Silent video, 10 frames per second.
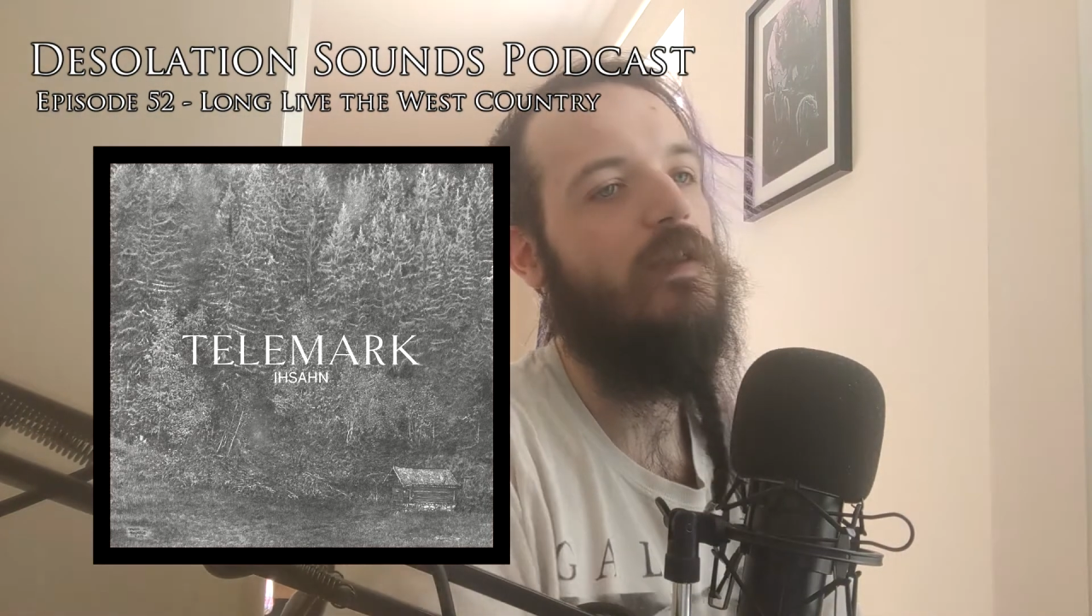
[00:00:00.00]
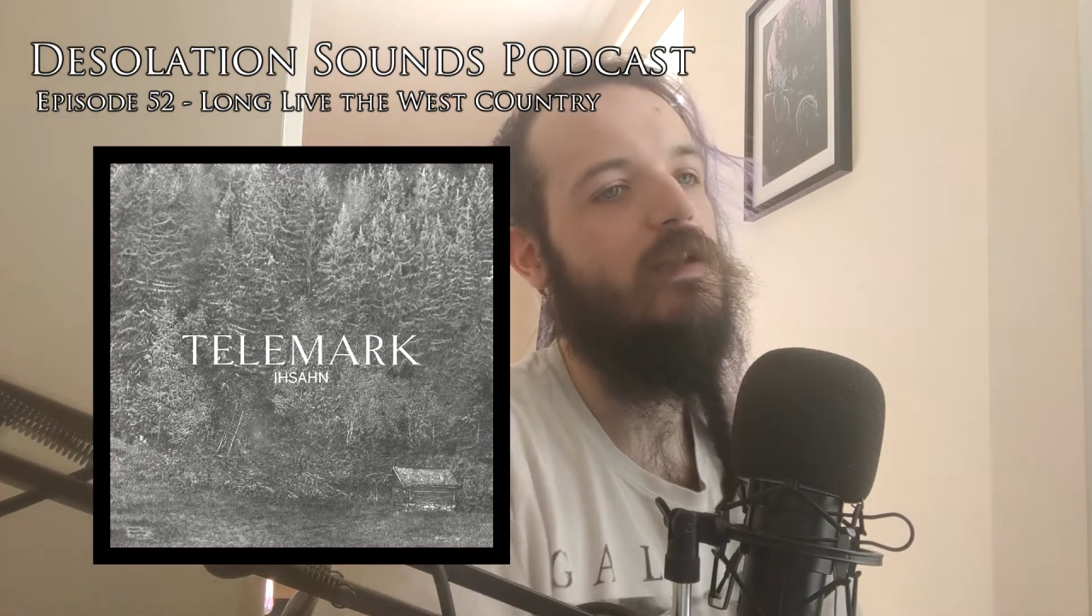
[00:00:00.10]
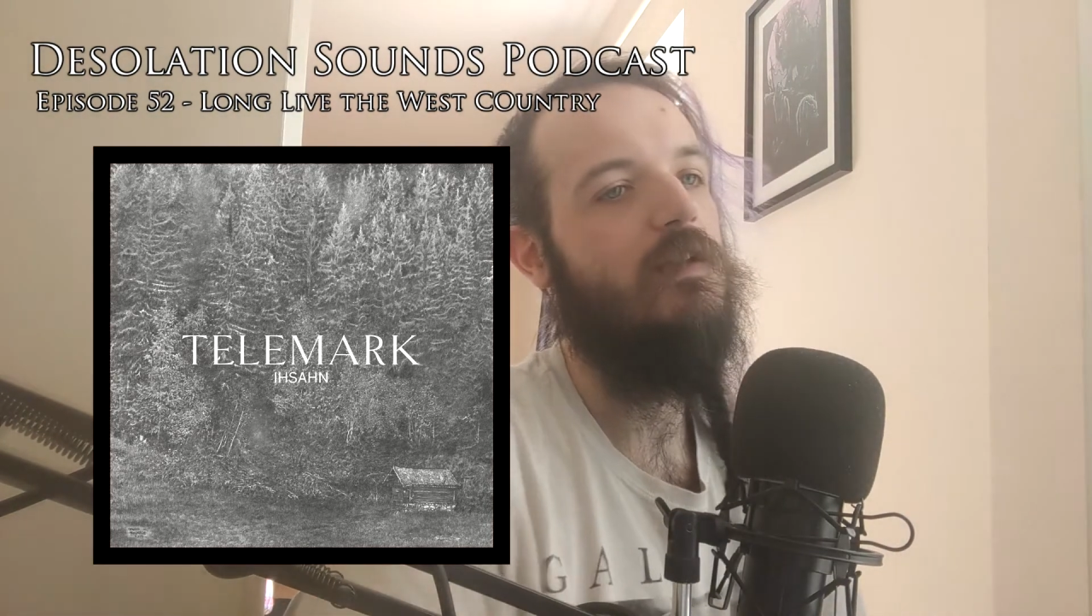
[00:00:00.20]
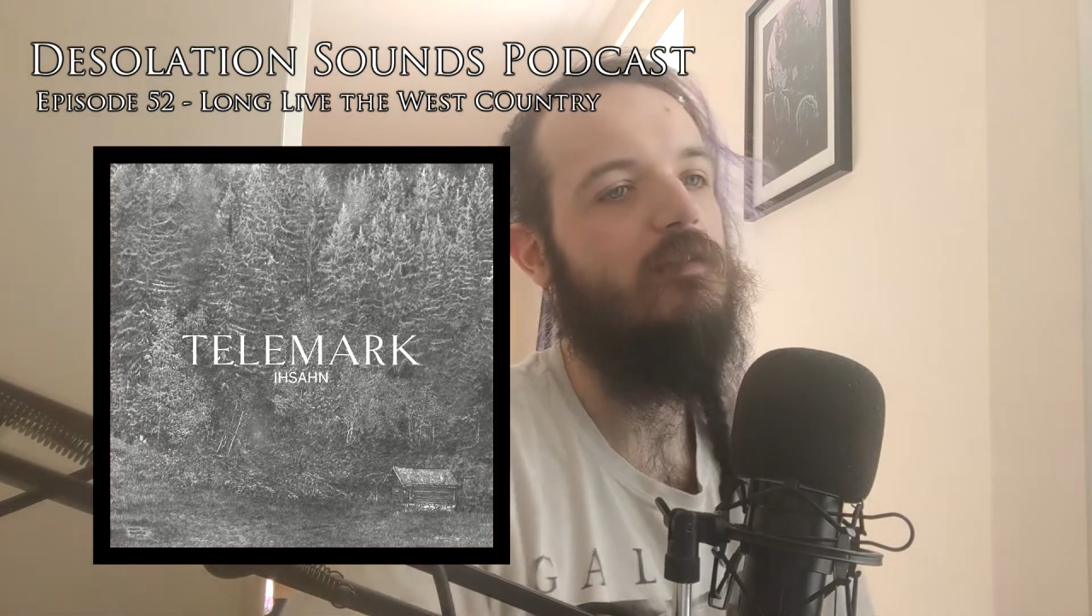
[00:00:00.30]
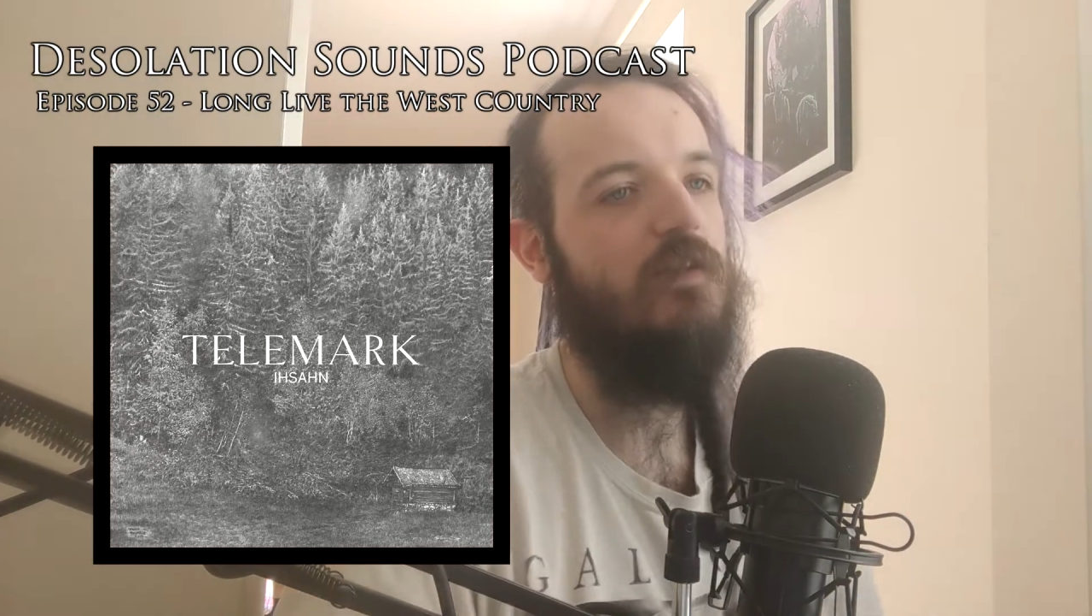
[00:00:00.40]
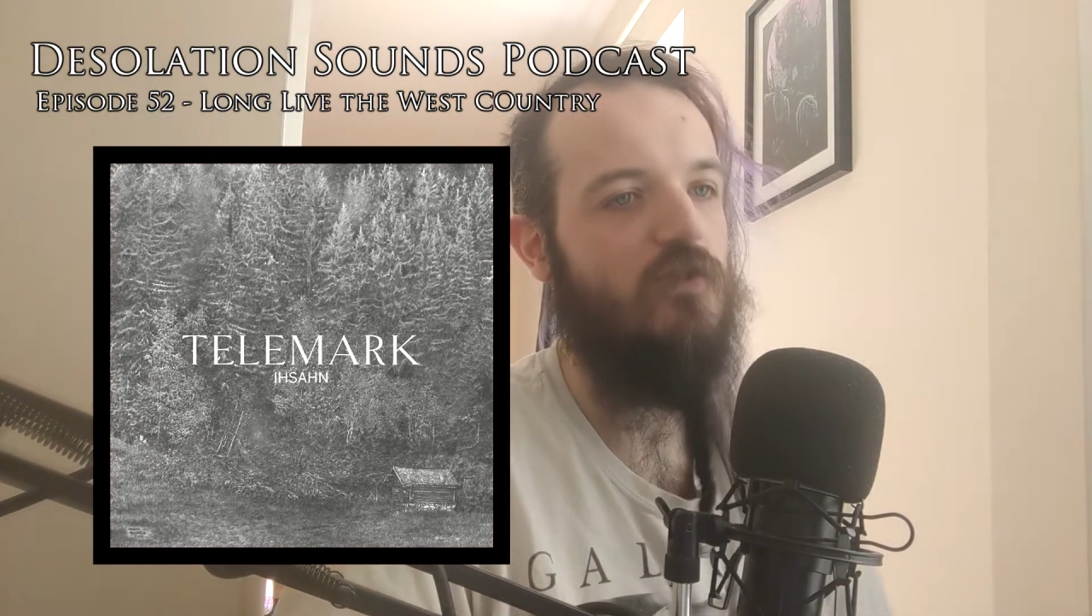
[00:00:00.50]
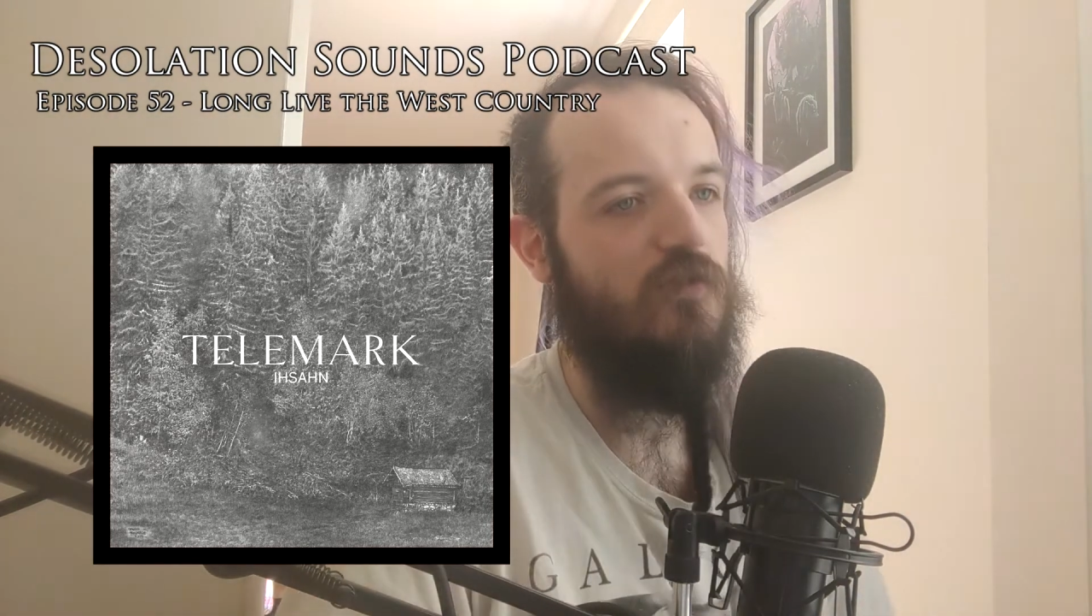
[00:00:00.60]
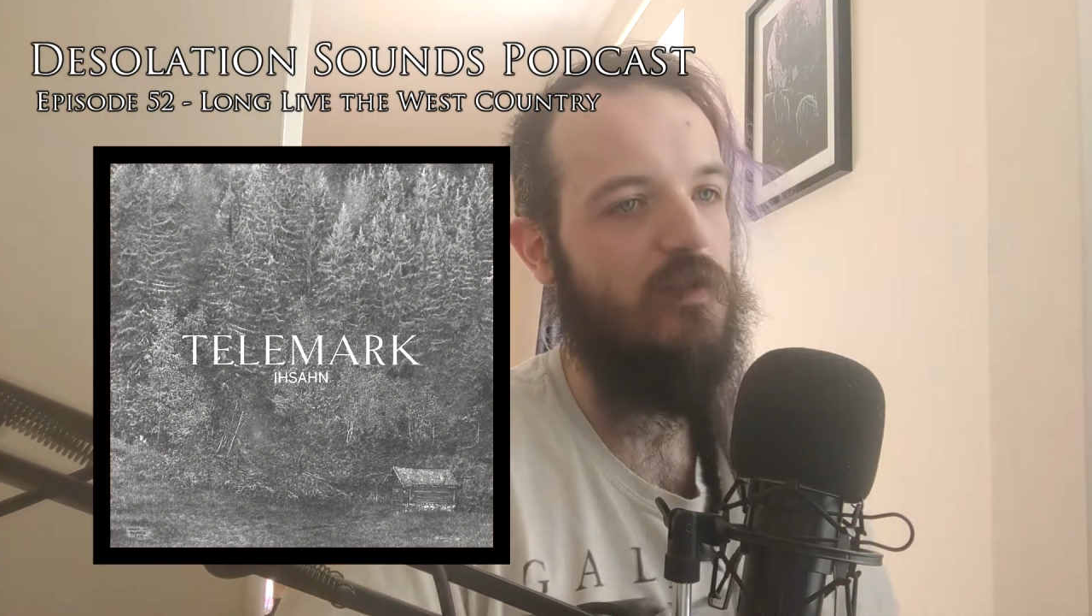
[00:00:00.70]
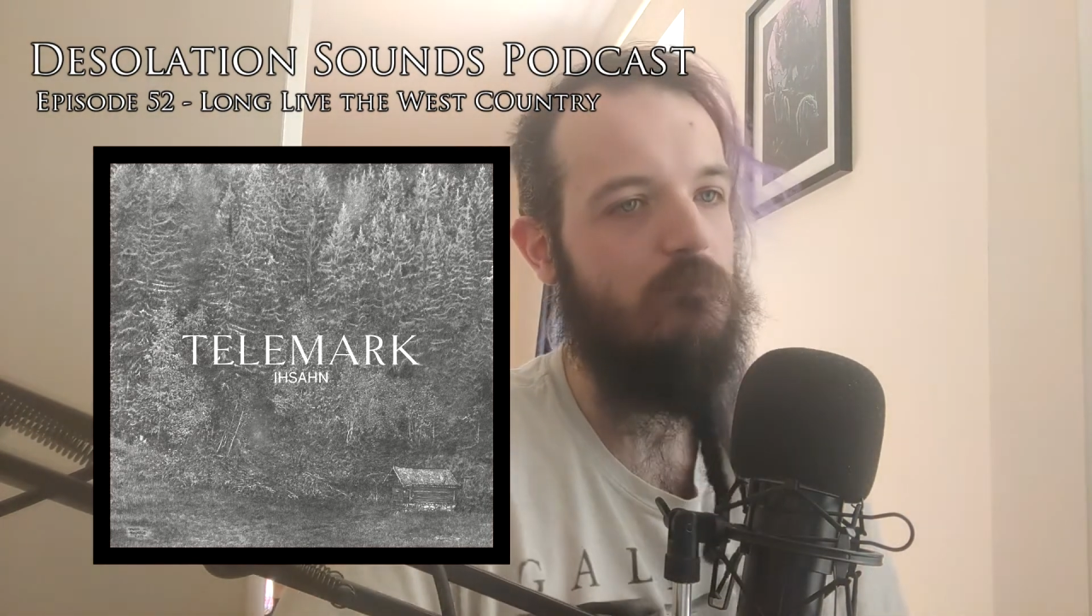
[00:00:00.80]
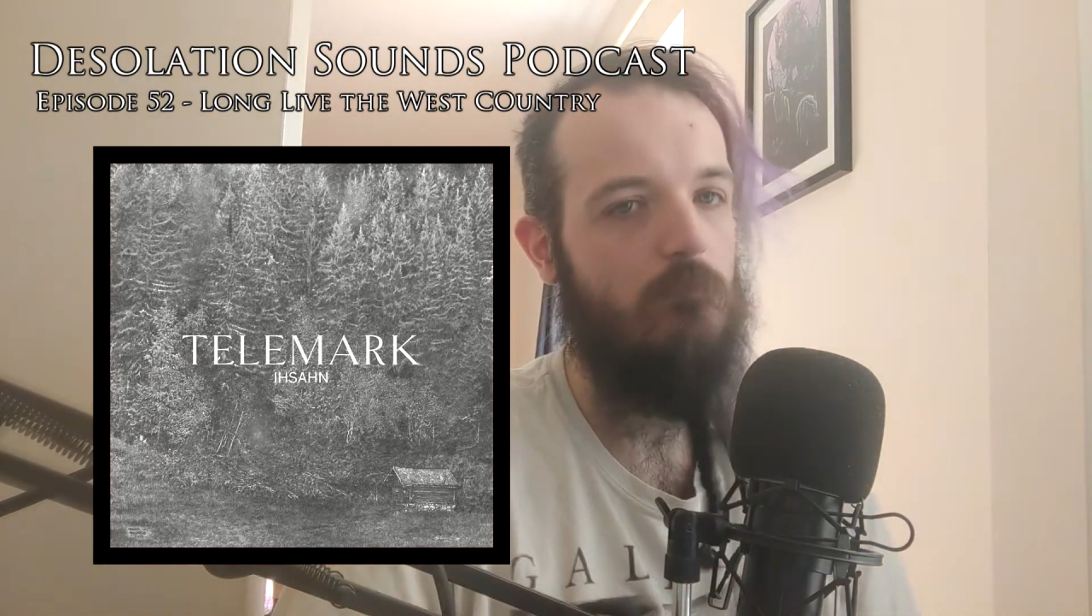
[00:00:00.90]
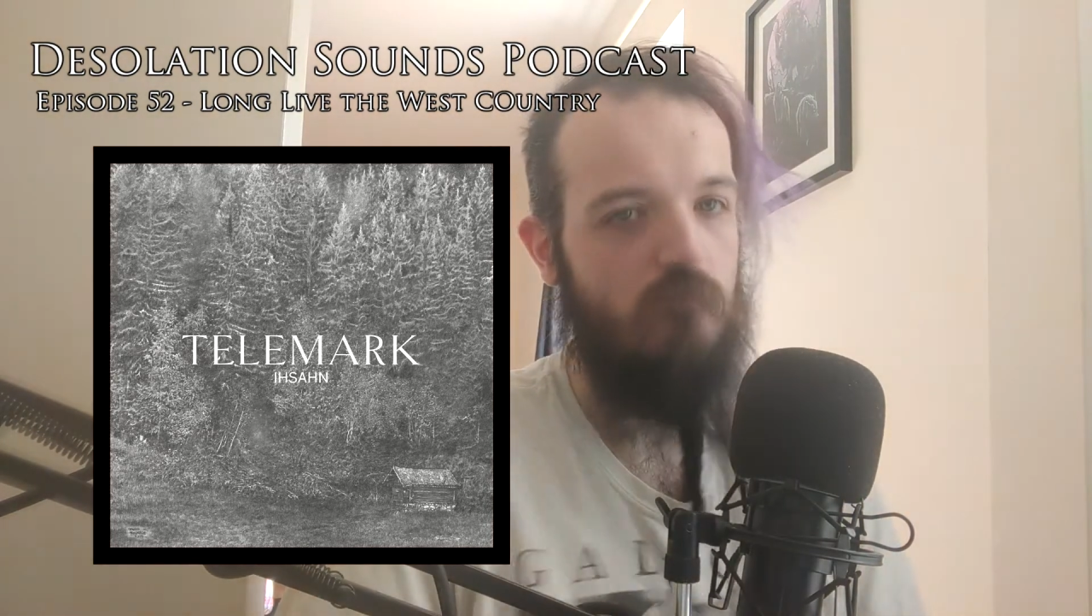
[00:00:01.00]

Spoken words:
his extreme